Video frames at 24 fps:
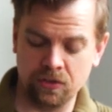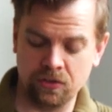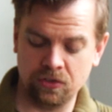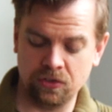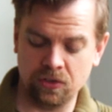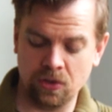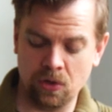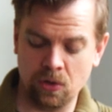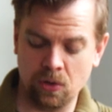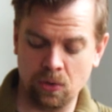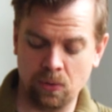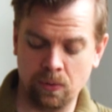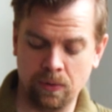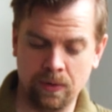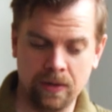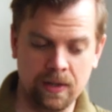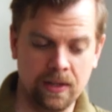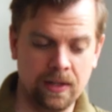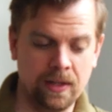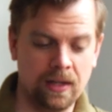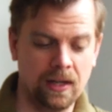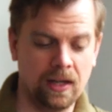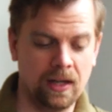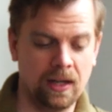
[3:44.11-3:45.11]
So
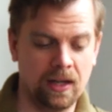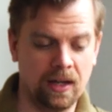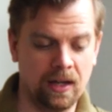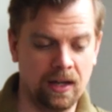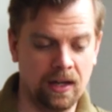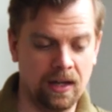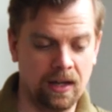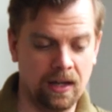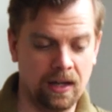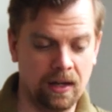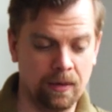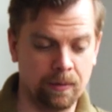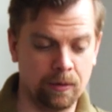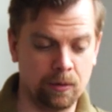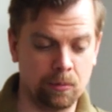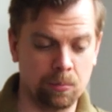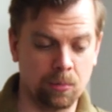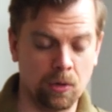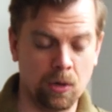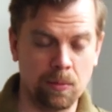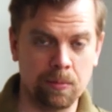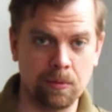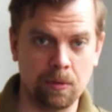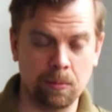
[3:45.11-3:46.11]
I'm gonna
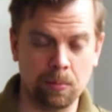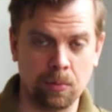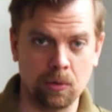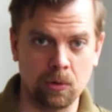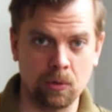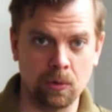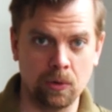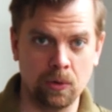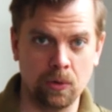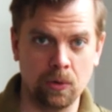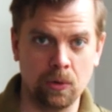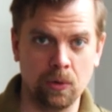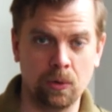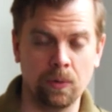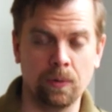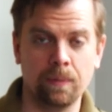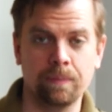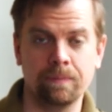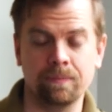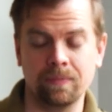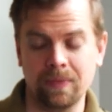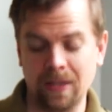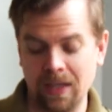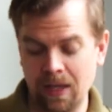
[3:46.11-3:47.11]
brew up the Peru